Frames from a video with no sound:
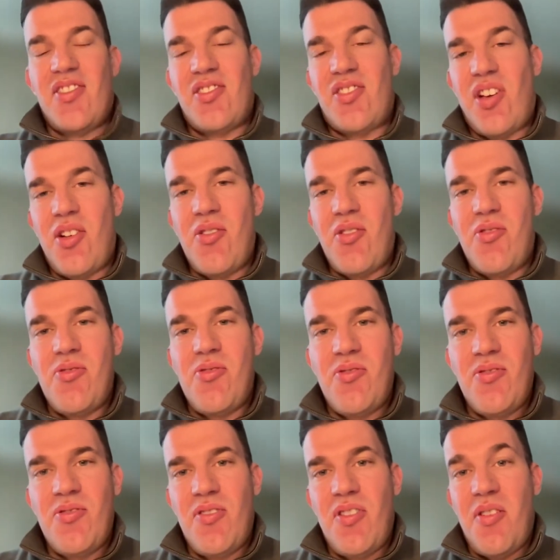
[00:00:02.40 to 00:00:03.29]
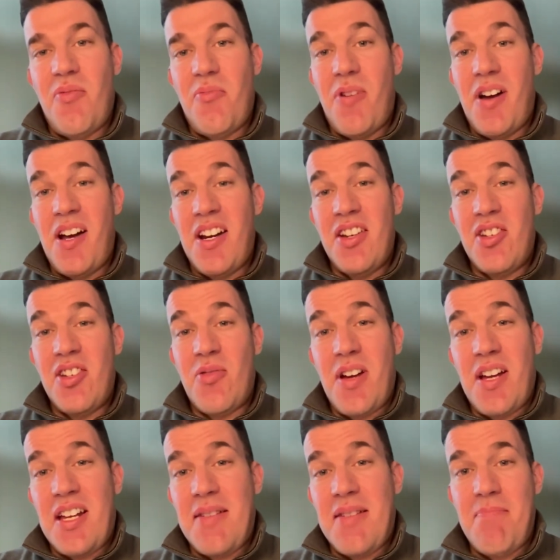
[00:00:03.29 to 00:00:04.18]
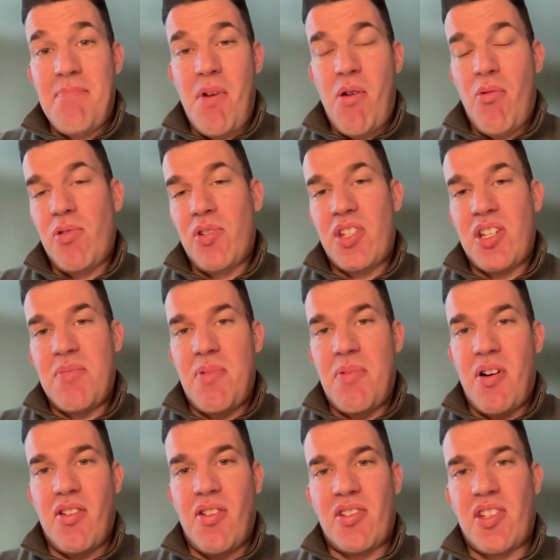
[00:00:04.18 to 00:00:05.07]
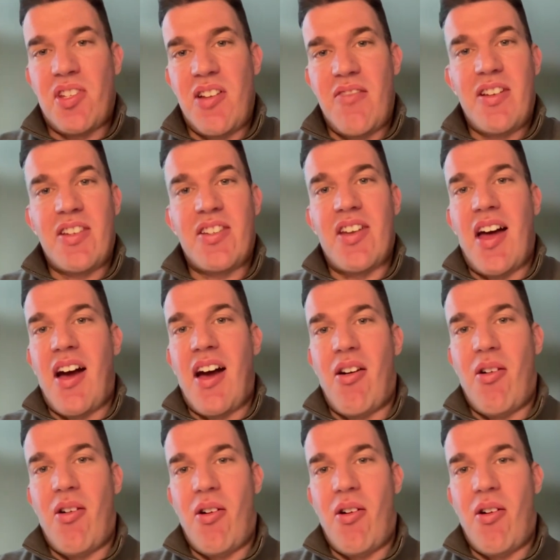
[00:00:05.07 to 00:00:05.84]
So we're going to do a multi-part series now